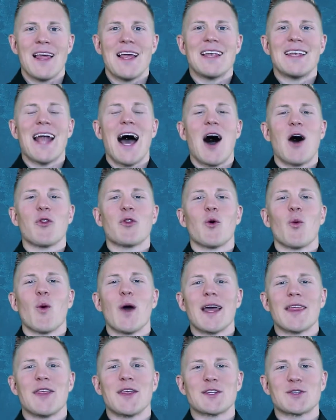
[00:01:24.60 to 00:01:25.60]
Now, the
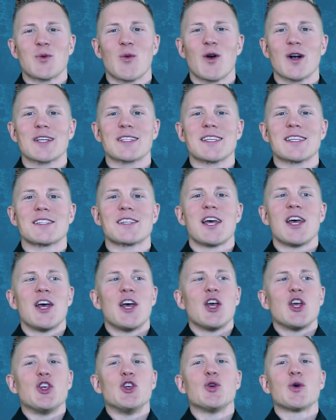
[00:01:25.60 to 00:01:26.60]
way this works is
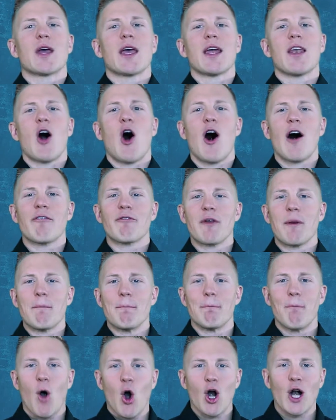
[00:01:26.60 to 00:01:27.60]
you can
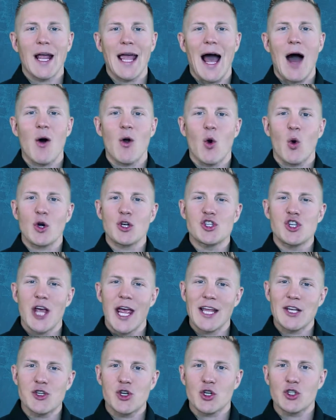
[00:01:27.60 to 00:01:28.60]
often mark out or
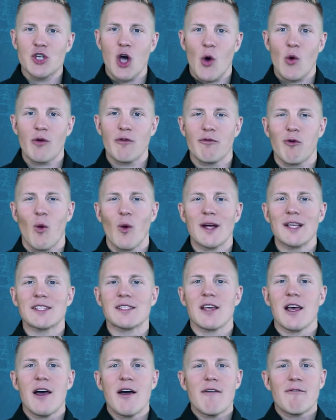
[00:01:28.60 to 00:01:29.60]
change your tone of
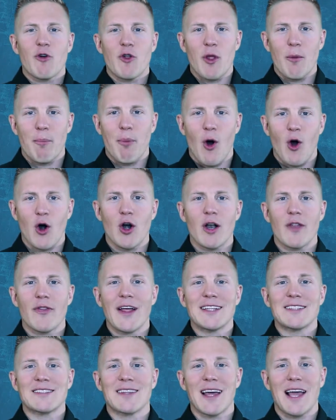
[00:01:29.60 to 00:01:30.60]
voice for the part
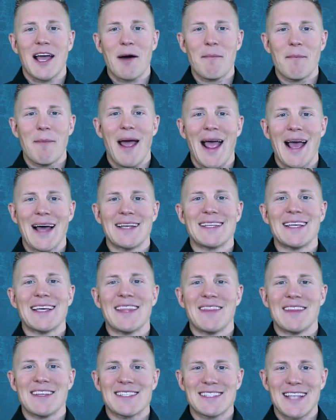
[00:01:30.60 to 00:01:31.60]
that's the command
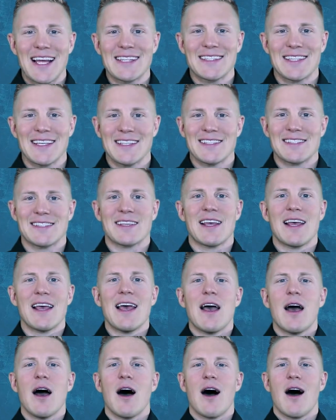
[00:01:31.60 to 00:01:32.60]
in the sentence.
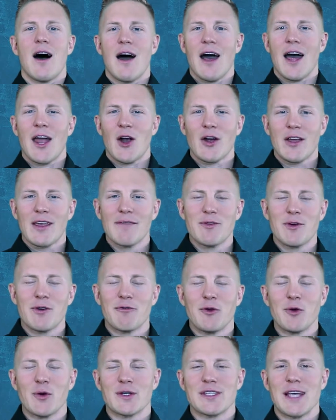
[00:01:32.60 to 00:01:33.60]
And I'll give you a
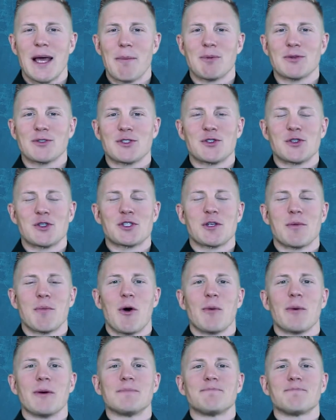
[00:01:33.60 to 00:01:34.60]
few examples in just a
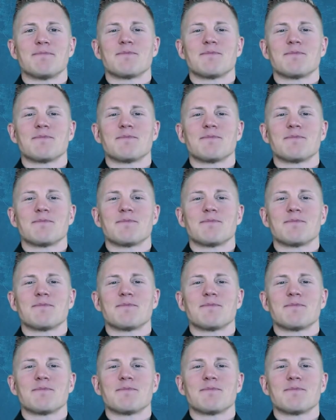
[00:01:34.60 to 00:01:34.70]
moment.